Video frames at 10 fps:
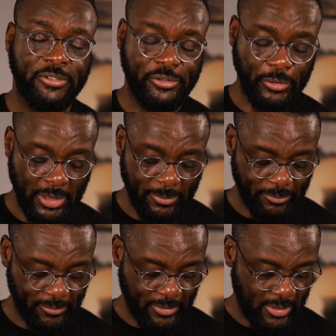So
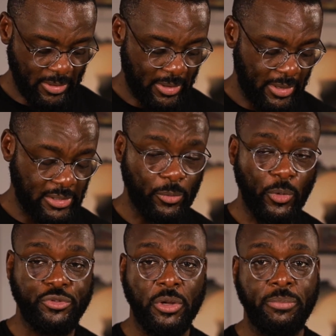it's a
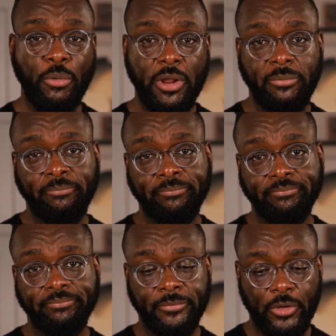one-trick pony,
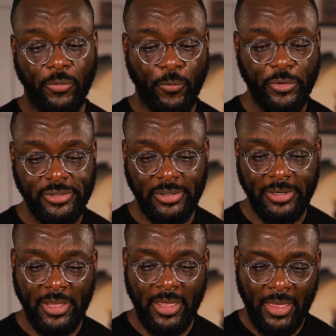
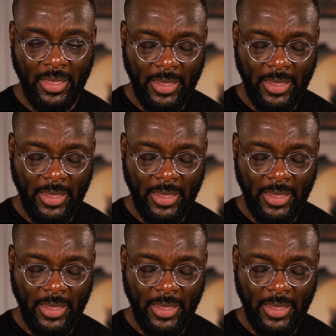unfortunately.